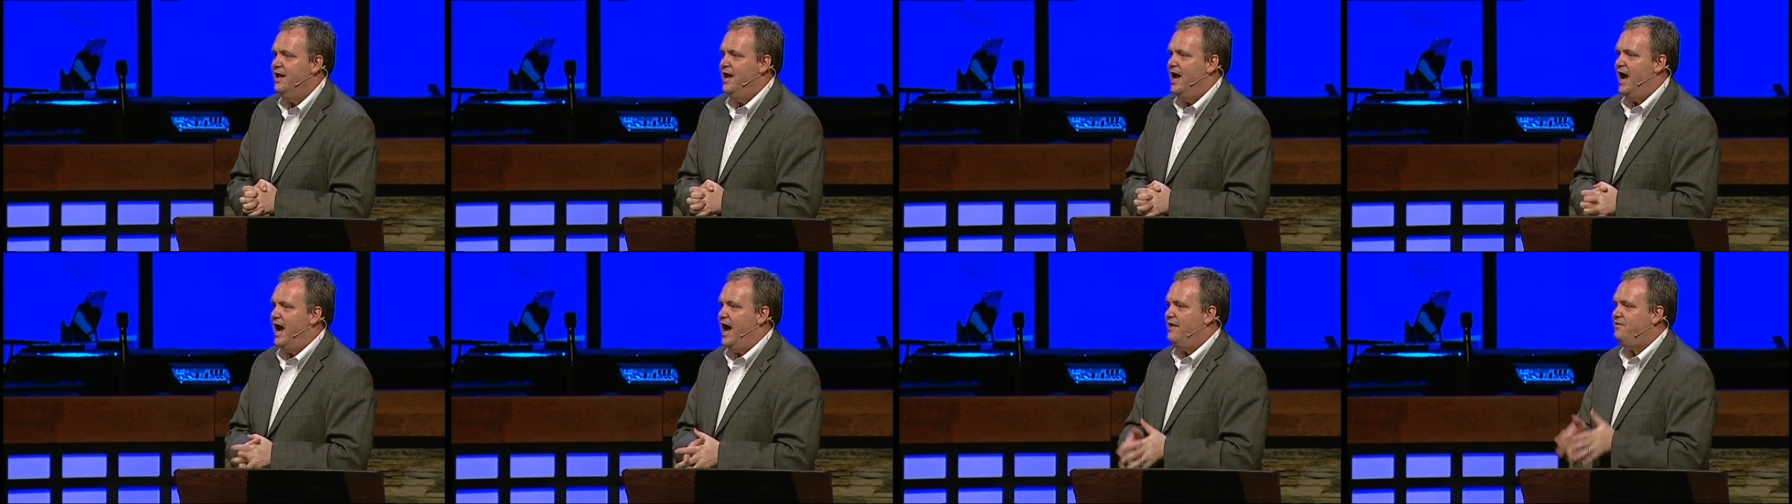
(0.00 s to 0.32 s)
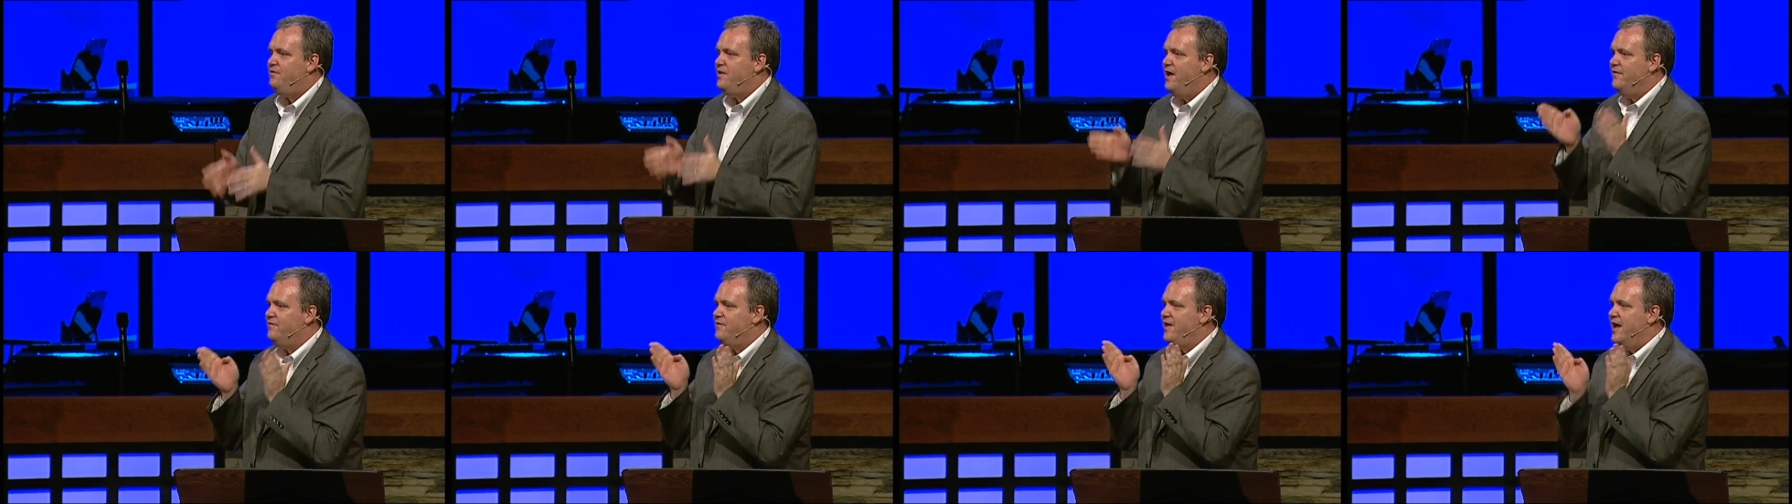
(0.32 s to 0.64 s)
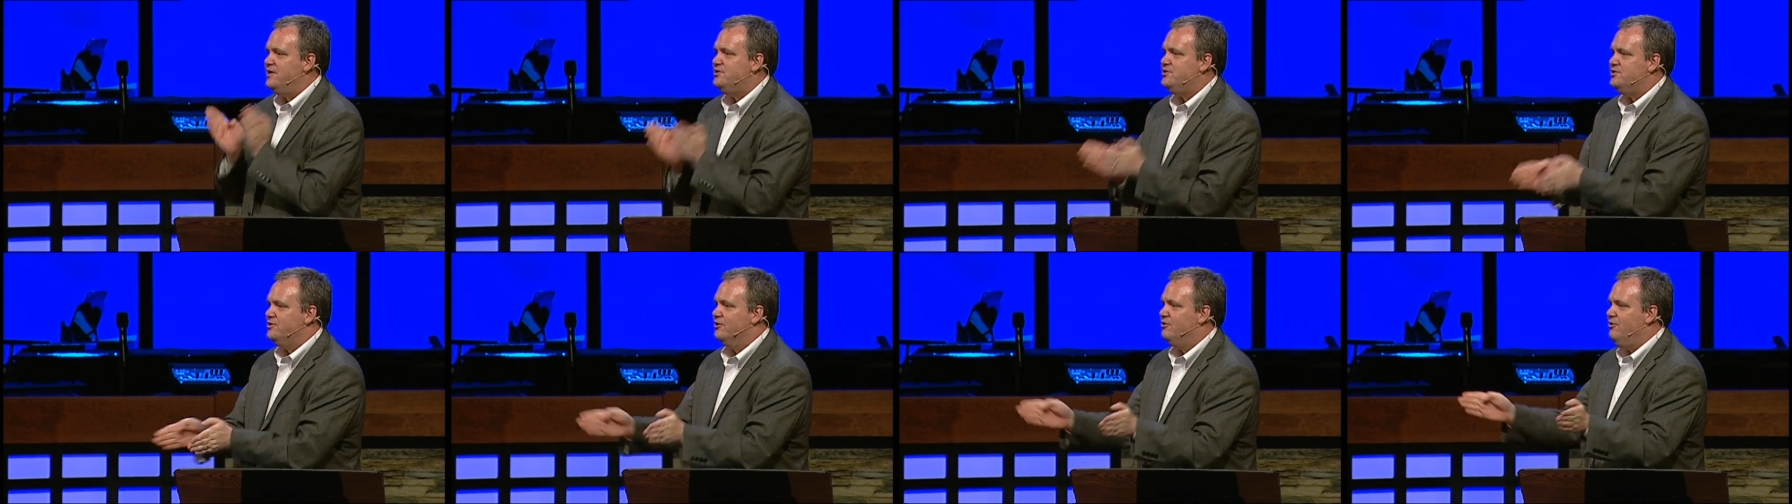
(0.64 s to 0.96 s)
I think
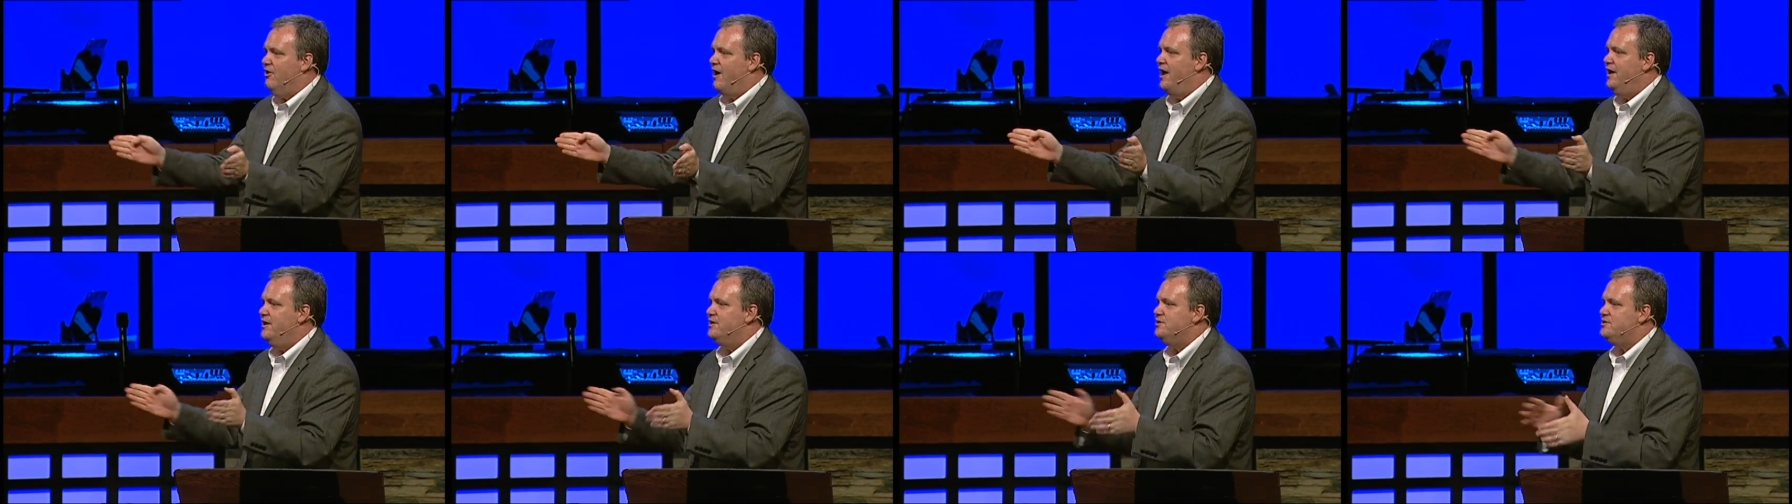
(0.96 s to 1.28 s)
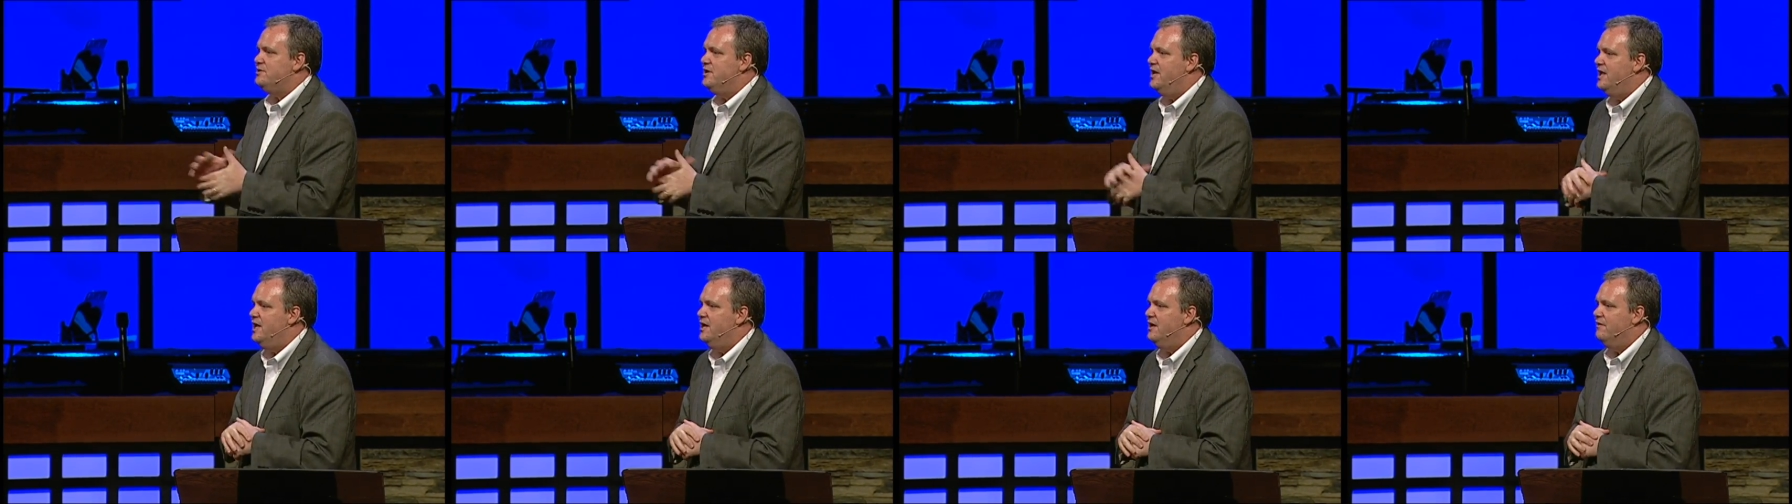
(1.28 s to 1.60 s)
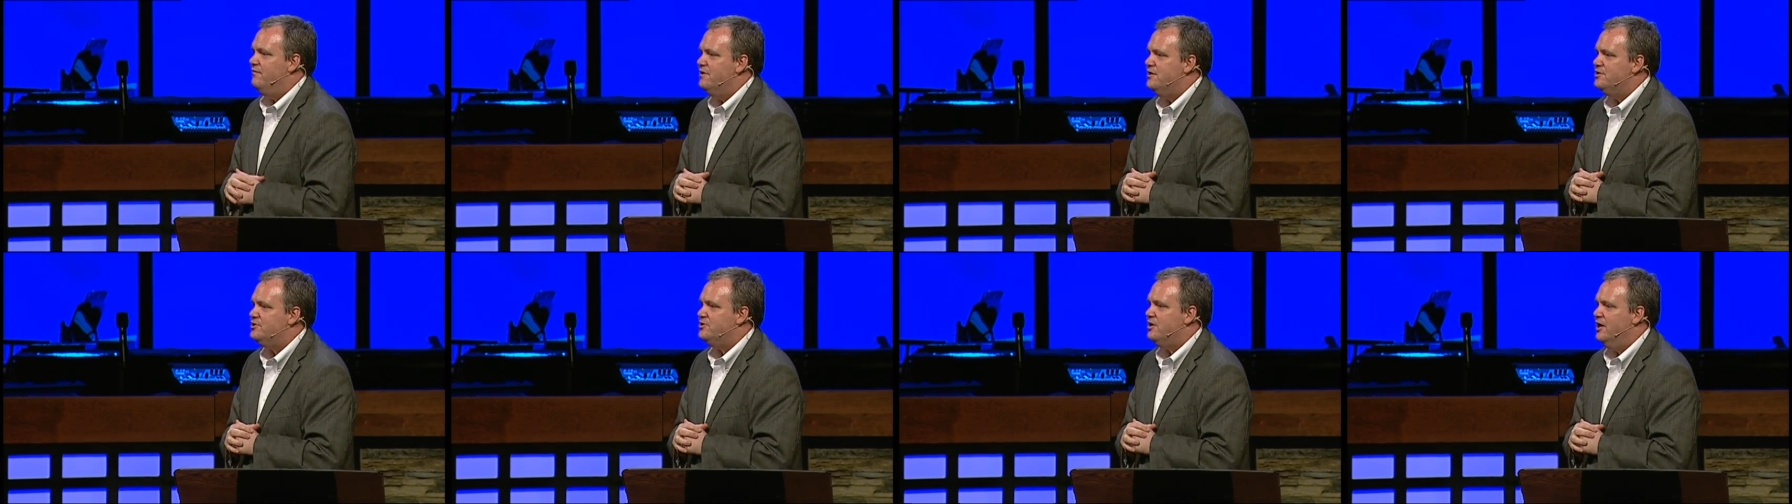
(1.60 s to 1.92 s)
that's the greatest need of
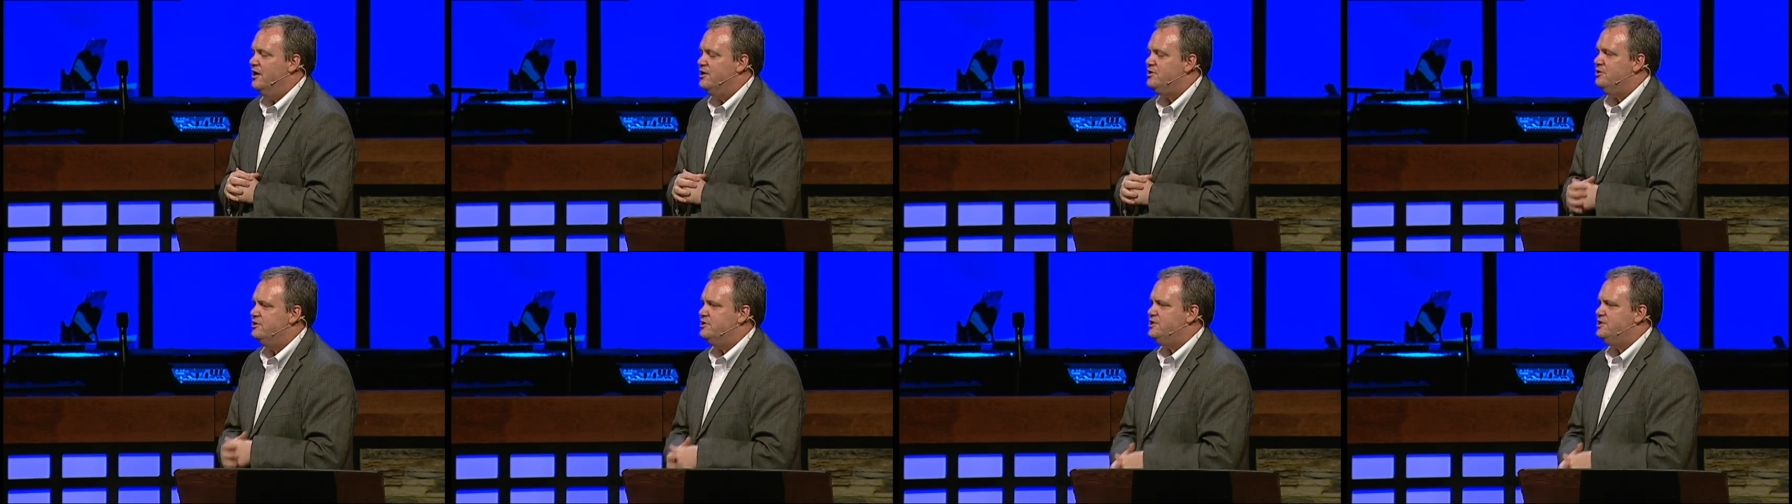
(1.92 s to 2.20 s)
this country.